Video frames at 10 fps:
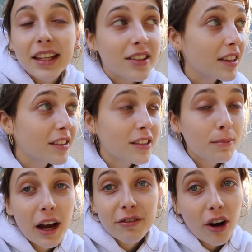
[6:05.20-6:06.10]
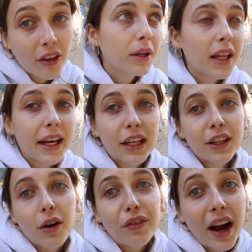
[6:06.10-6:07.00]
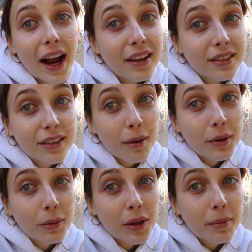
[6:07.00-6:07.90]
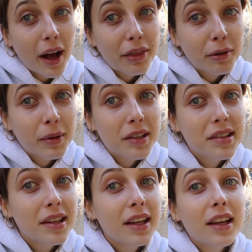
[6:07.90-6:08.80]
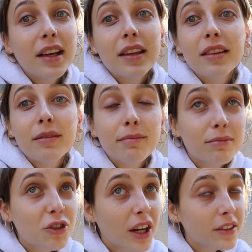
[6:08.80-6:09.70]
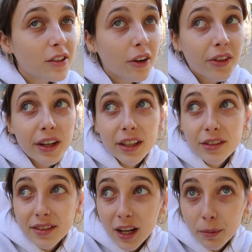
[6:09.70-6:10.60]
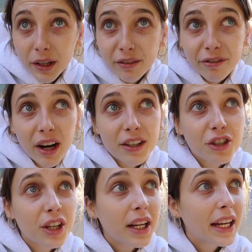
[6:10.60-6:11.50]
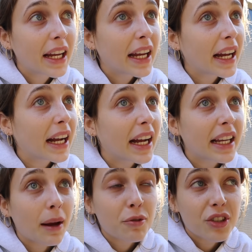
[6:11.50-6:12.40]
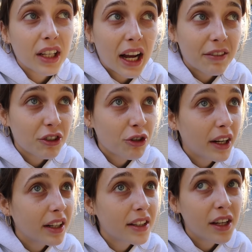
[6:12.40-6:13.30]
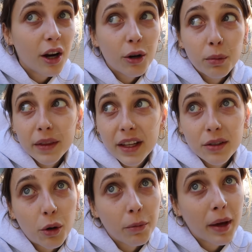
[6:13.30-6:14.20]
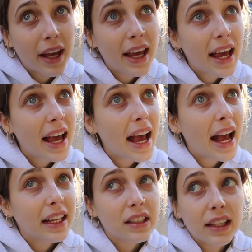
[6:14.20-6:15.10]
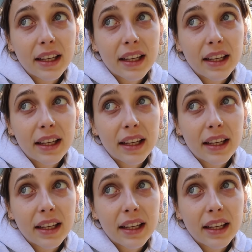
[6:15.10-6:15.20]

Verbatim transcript: listen, this is my fault, but like, you know, if I ask somebody where the bathroom is, chances are they're going to tell me in French, and I'm just going to have to try to decode what they told me. And